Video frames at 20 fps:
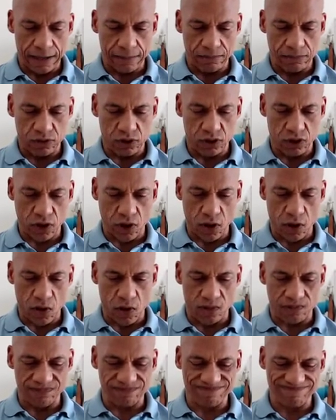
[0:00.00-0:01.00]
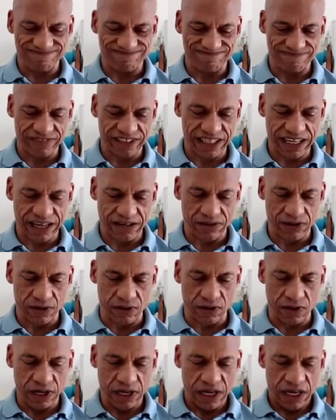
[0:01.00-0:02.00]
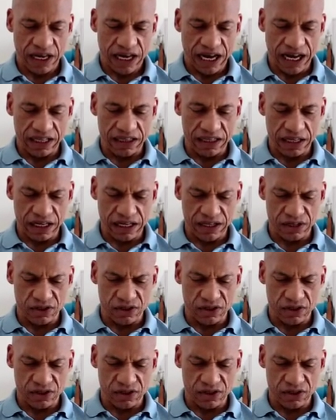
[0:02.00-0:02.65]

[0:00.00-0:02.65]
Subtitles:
So, I don't know. I think in